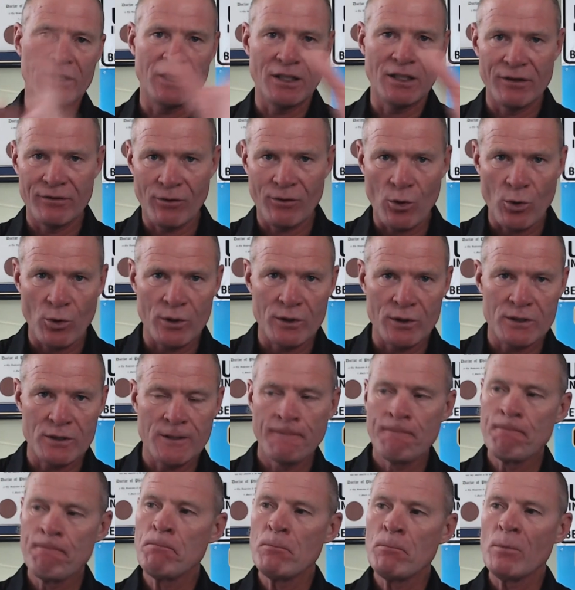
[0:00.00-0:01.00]
And then of course,
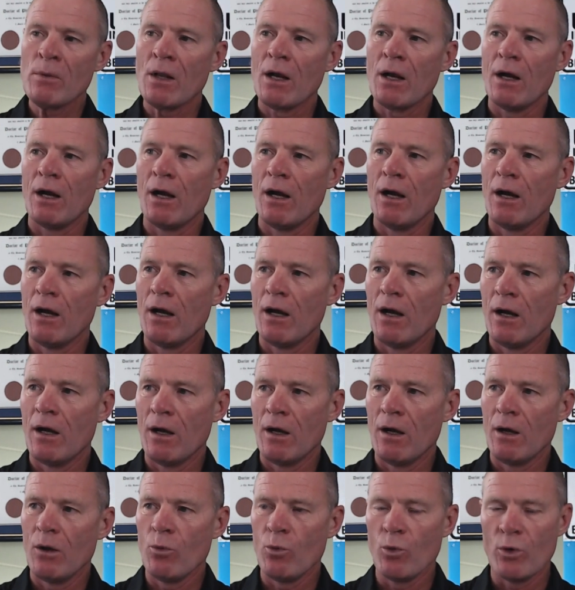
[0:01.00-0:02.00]

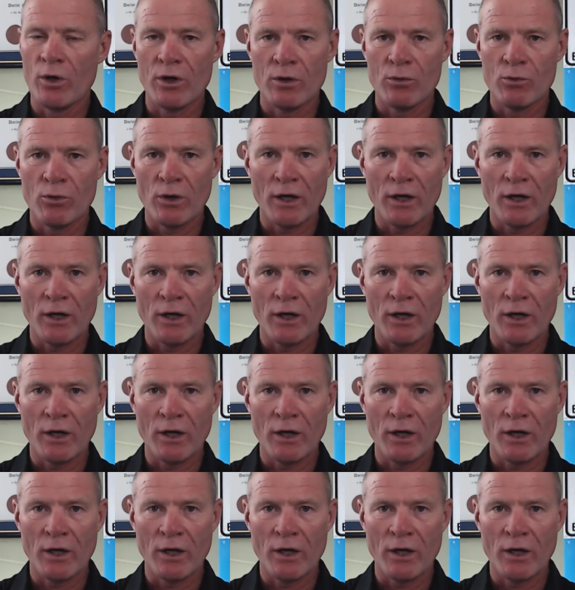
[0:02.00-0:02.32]
we're